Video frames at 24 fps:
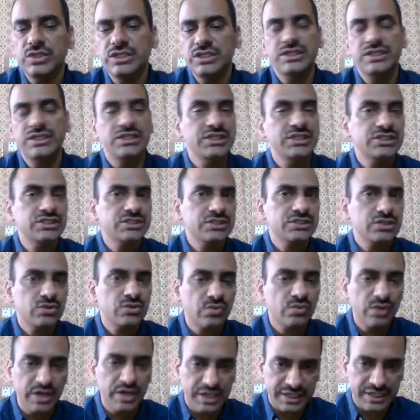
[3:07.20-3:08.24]
in each
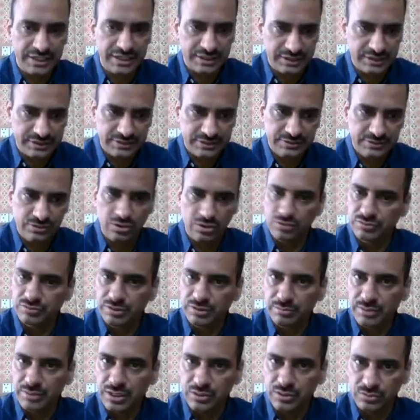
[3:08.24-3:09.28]
quadrant of the
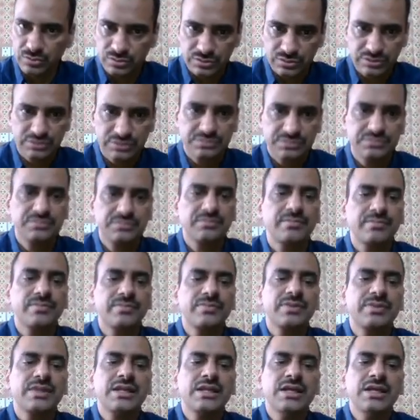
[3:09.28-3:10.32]
mouth.
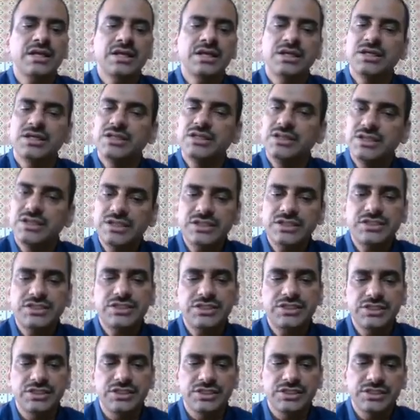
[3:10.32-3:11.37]
These
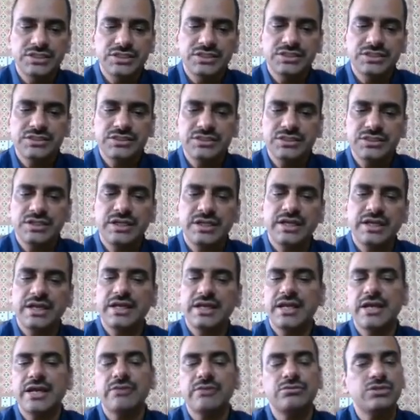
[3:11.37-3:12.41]
teeth can
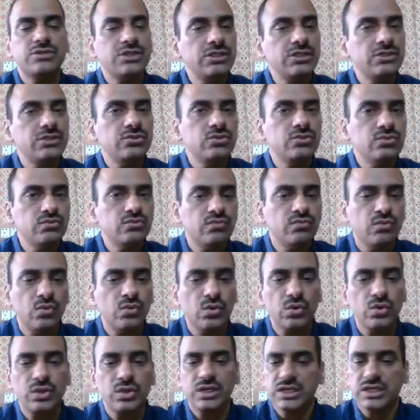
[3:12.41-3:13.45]
have 3 to
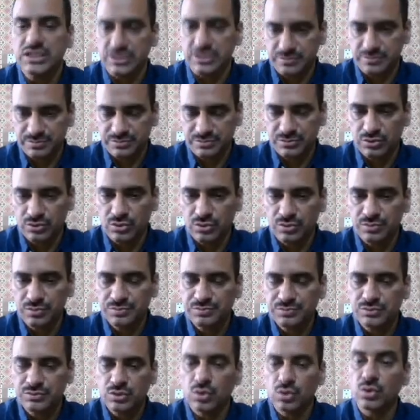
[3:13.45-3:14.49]
4 cusps
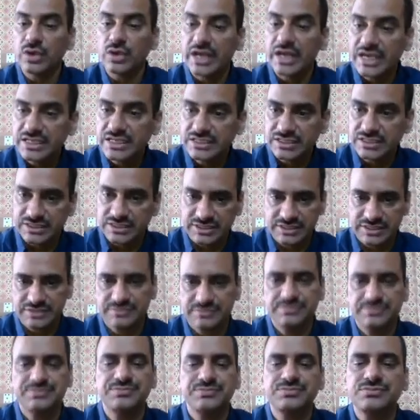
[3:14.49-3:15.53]
or edges.
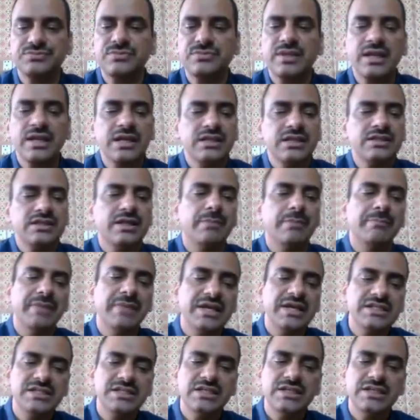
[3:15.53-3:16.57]
The
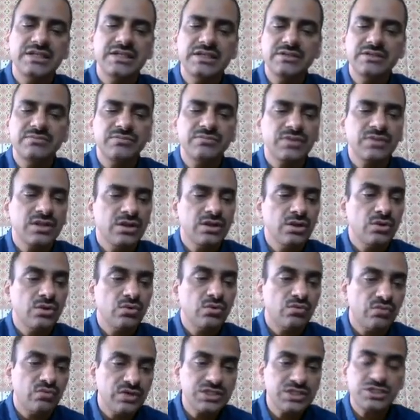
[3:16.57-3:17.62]
maxillary
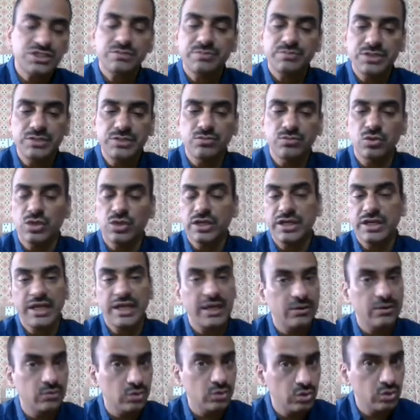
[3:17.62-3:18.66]
first premolar
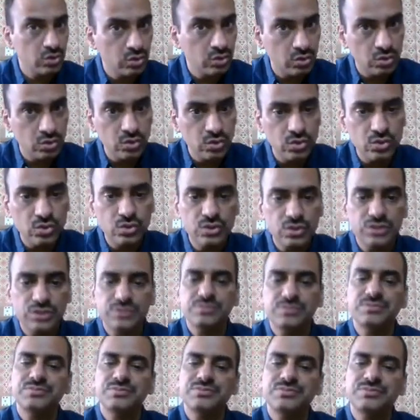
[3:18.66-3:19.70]
have 2 root
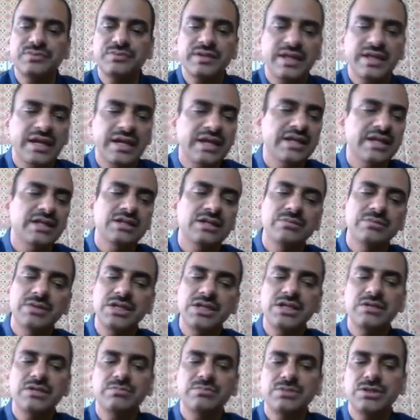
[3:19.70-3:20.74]
and
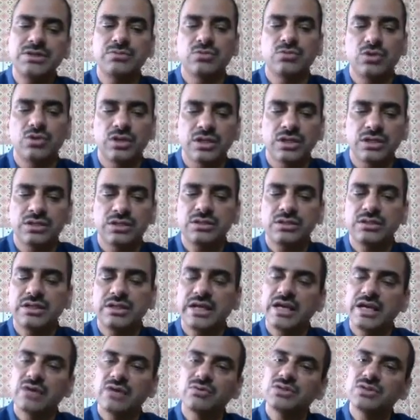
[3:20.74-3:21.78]
remaining premolar
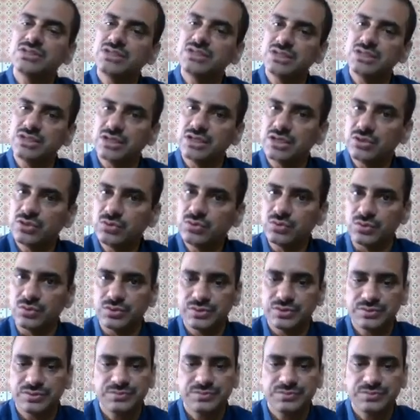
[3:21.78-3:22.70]
have a single root.